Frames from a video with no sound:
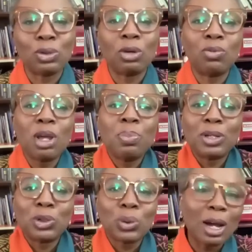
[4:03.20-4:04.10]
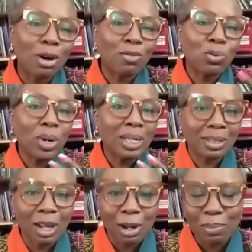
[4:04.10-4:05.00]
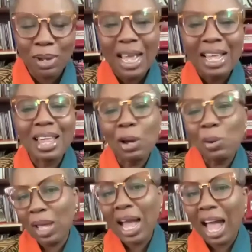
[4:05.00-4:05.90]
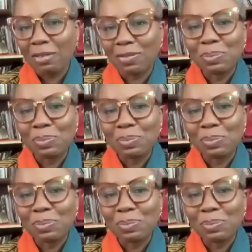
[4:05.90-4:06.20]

to the repertoire of wisdom that we have.